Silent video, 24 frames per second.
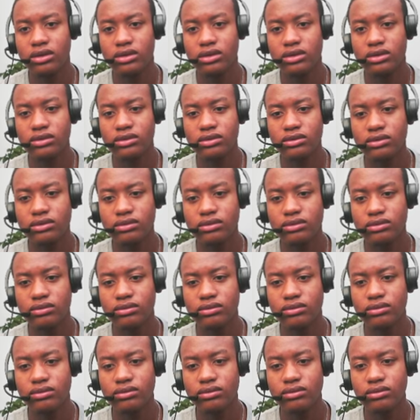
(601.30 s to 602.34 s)

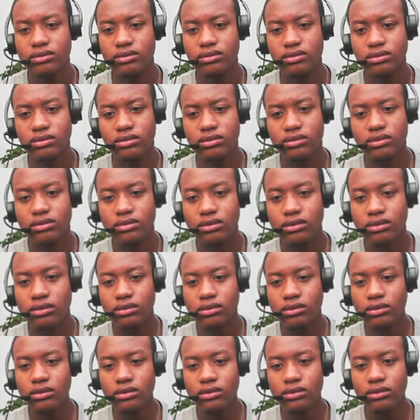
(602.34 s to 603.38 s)

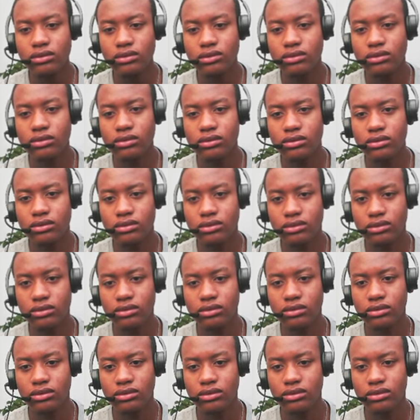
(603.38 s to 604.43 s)

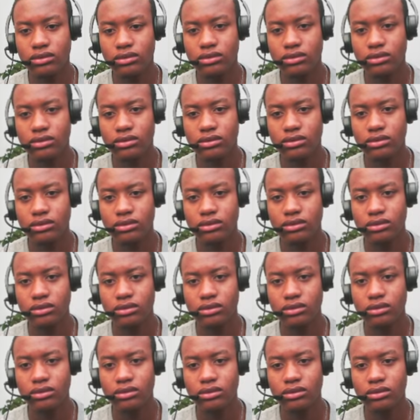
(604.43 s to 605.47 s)

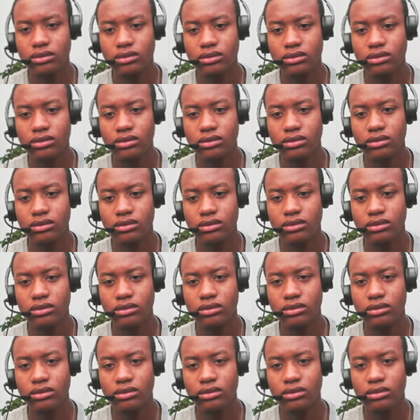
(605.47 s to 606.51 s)
[no speech]